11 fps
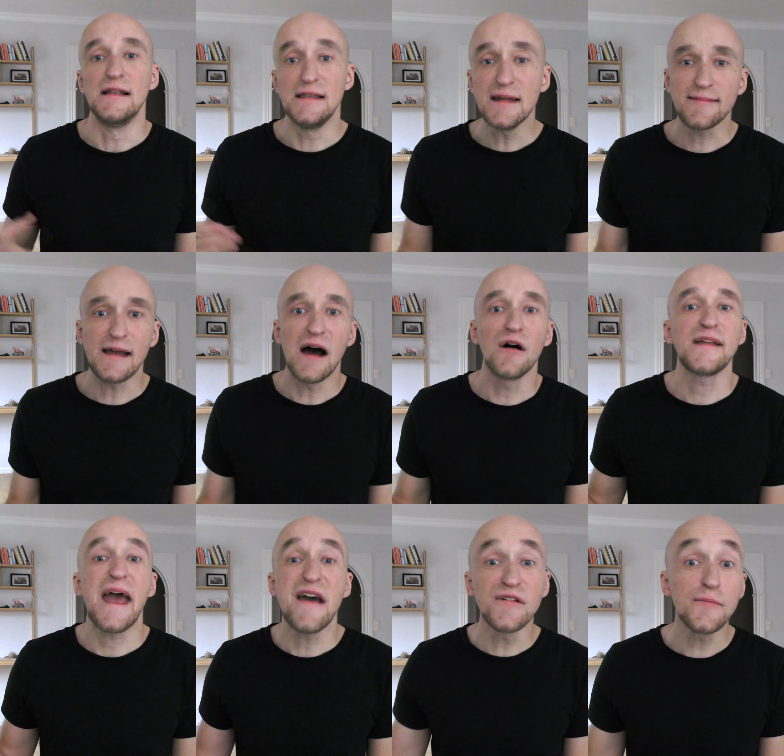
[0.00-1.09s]
List
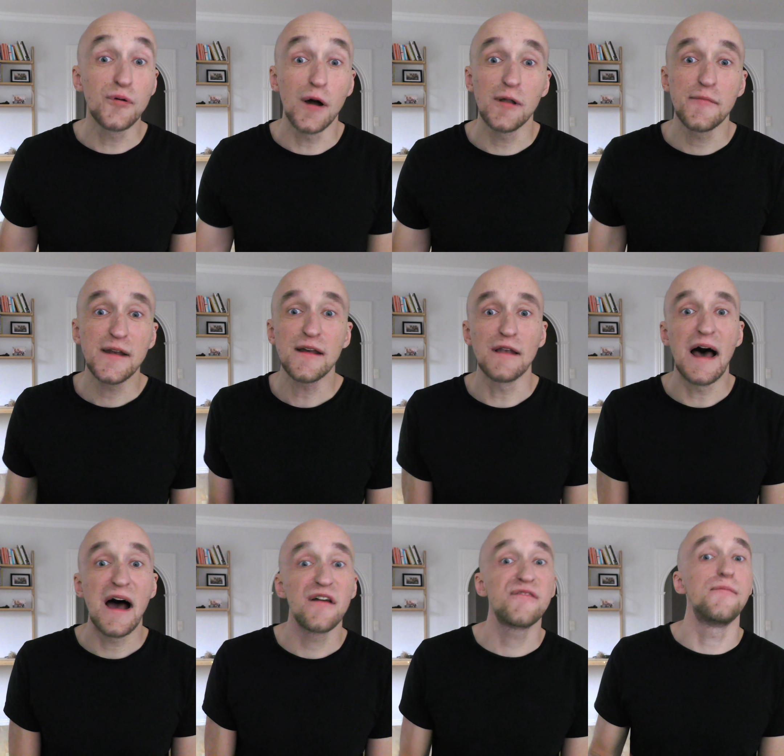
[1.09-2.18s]
out every problem in your
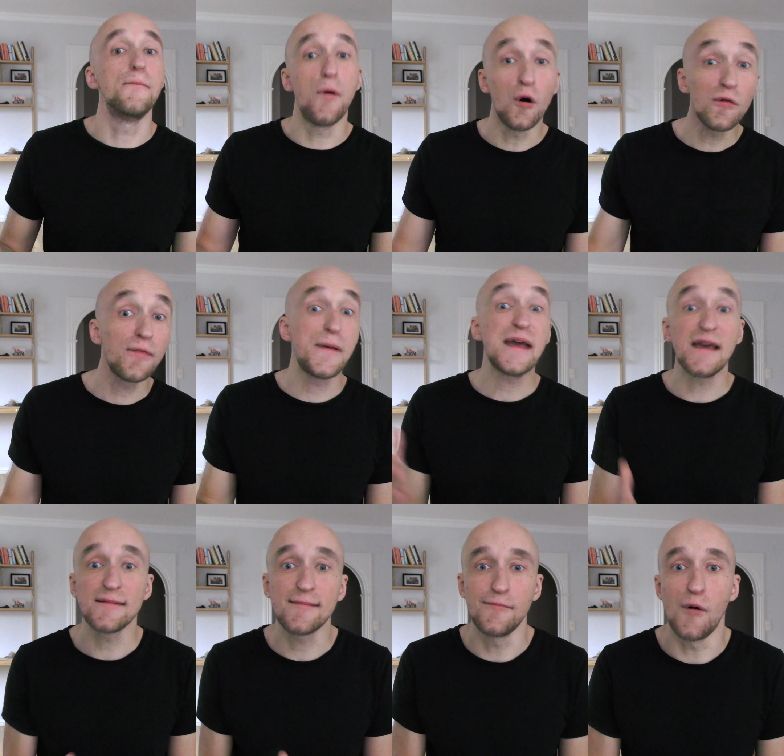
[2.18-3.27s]
life, both big
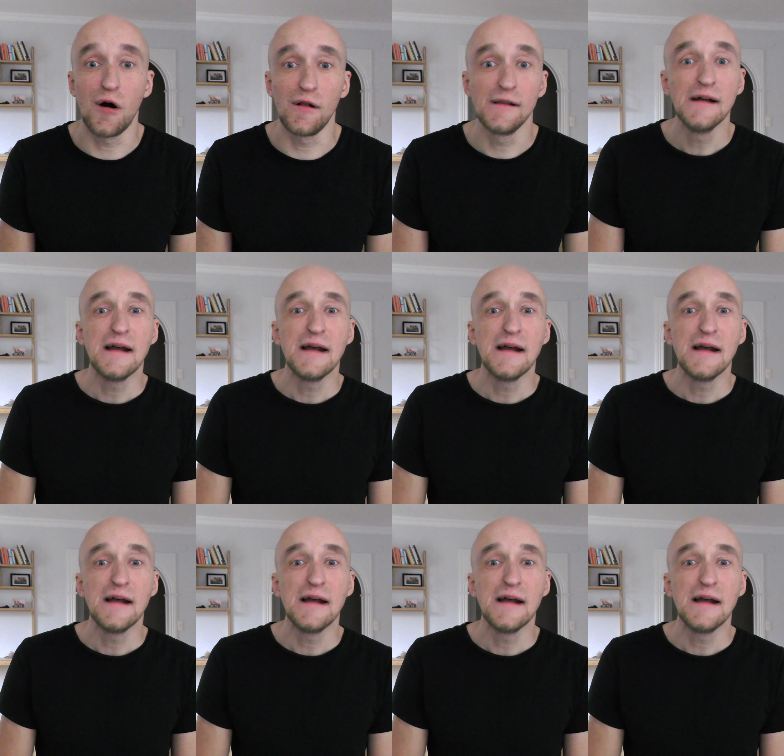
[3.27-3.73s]
and small,